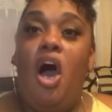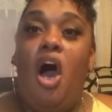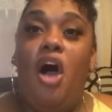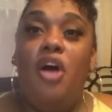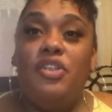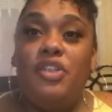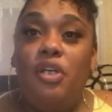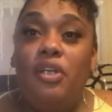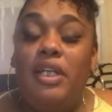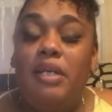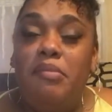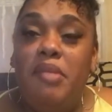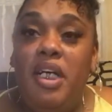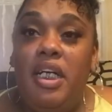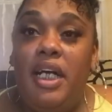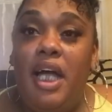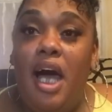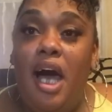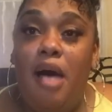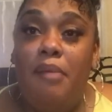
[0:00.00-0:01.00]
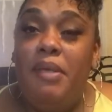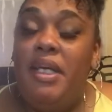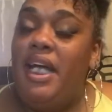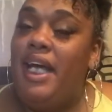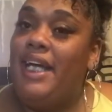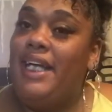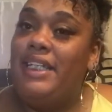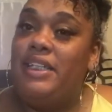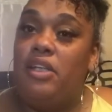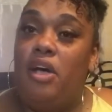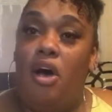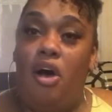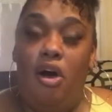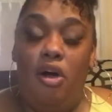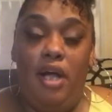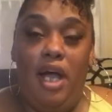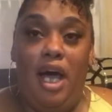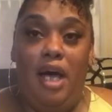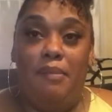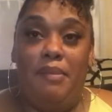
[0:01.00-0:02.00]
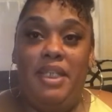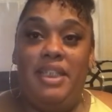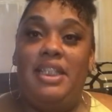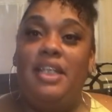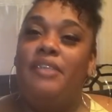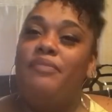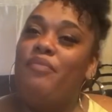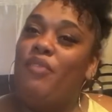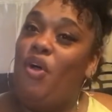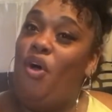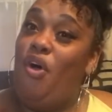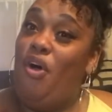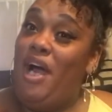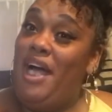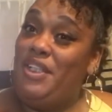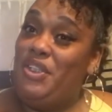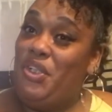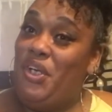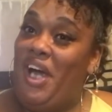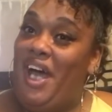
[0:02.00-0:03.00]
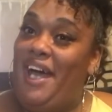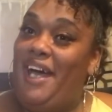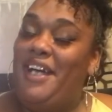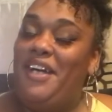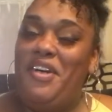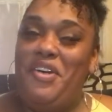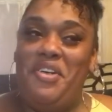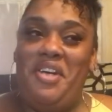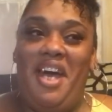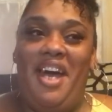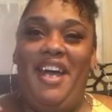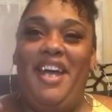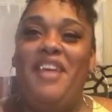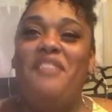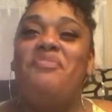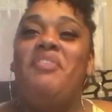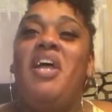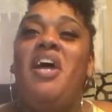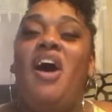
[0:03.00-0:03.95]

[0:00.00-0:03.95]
Also, leave me a comment. I answer all comments. Or I try, okay?